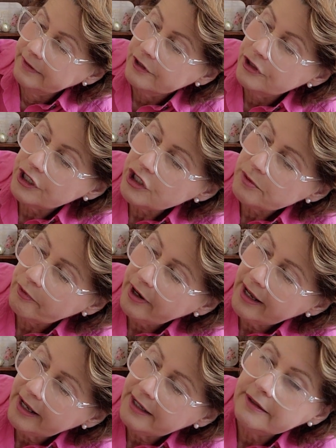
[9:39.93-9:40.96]

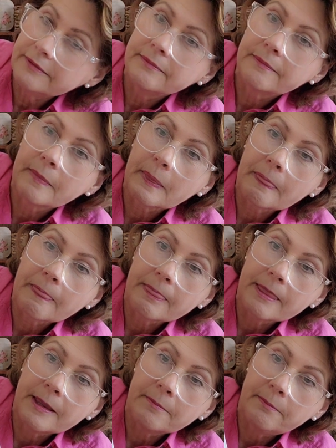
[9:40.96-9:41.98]
Gingerbread,
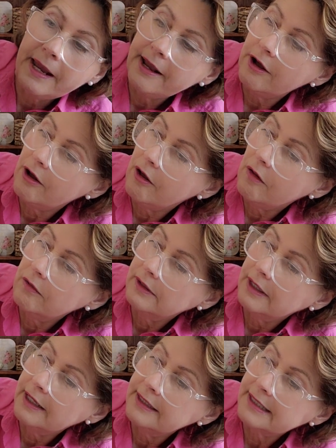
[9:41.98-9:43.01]
Belle,
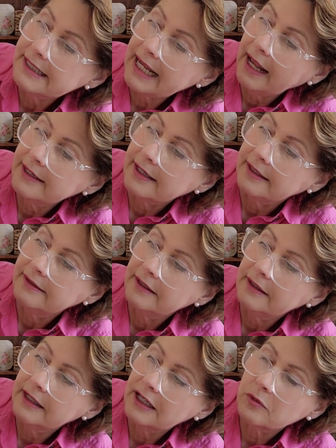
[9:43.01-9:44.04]
and the Santa.
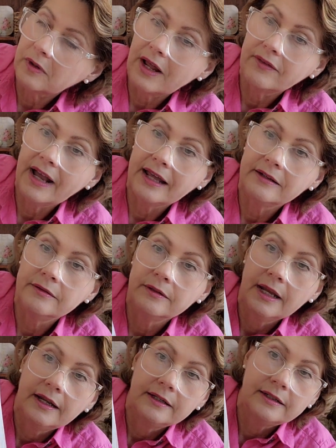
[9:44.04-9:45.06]
That's what I've gotten
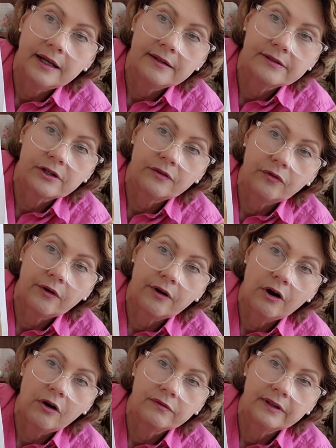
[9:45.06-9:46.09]
done so far
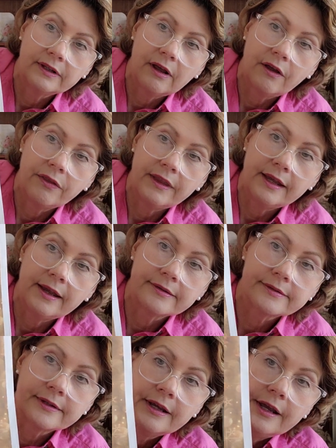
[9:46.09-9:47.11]
on
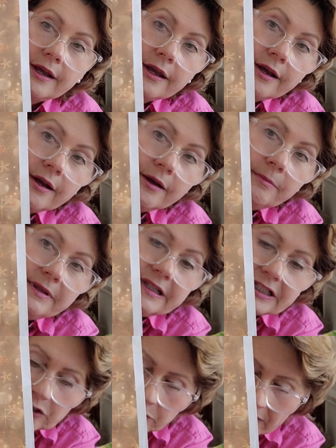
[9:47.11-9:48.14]
this. But this
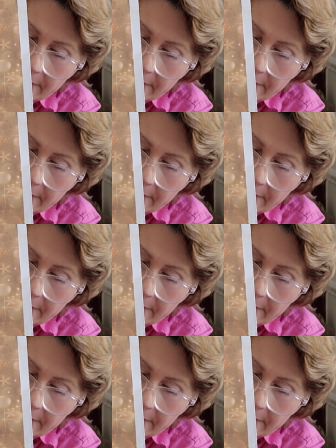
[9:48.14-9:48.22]
is one of